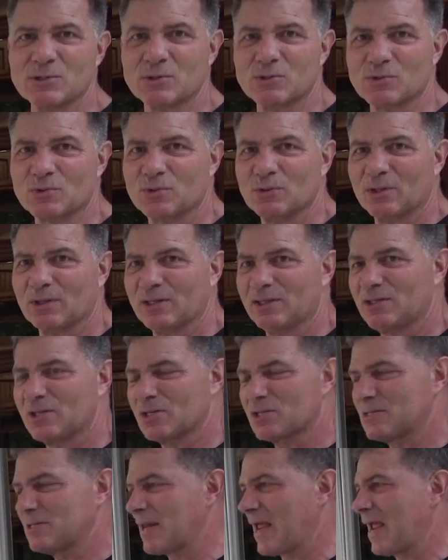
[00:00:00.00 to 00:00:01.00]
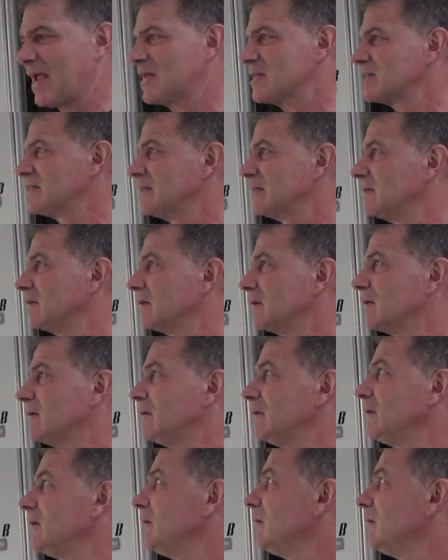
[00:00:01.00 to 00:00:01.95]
It was really just nasty looking.